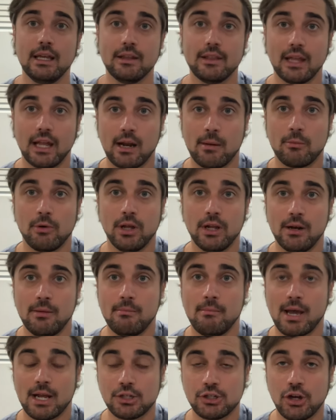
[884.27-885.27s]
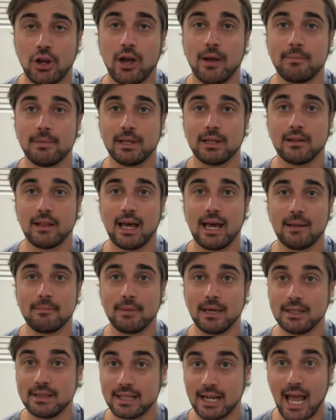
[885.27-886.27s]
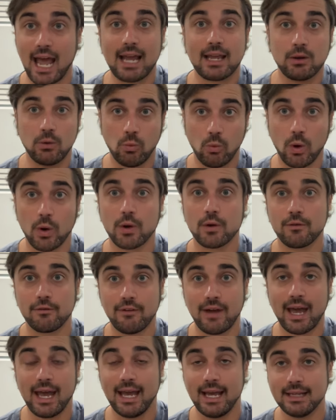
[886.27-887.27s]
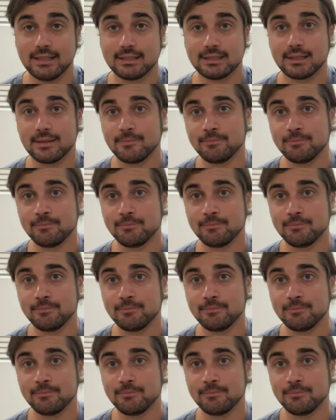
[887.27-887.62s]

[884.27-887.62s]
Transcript: that I'm running my chopping glide bait that I can work fast,